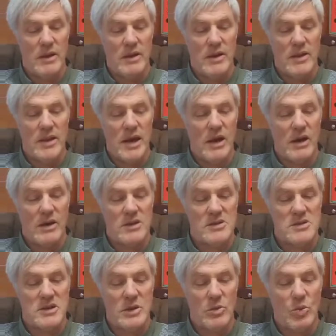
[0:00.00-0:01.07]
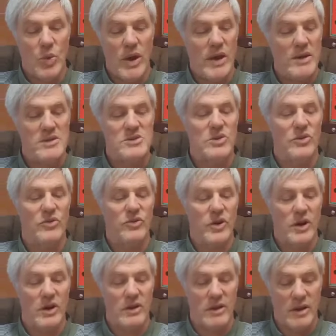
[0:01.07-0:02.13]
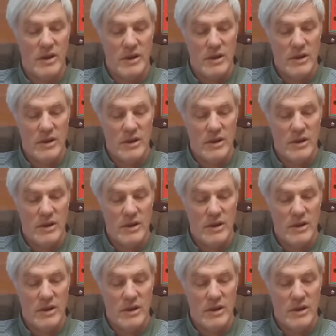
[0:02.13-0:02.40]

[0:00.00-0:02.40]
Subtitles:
Then they asked him, "Where is your Father?"